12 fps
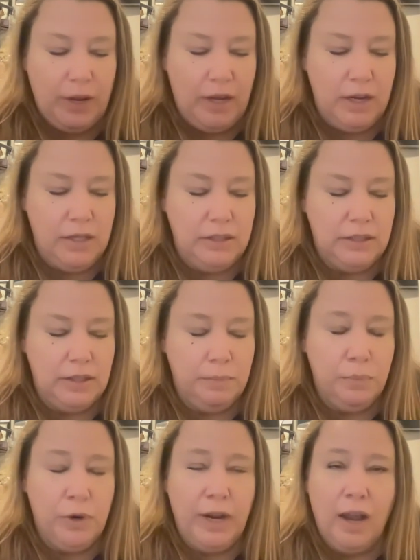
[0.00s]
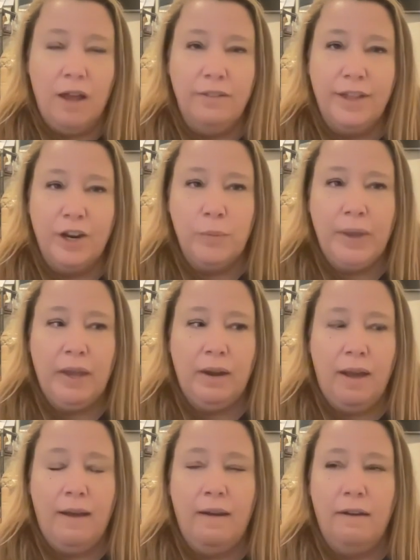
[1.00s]
is bring a little bit
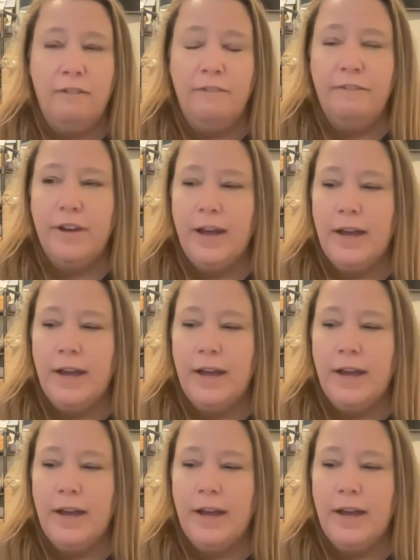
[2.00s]
of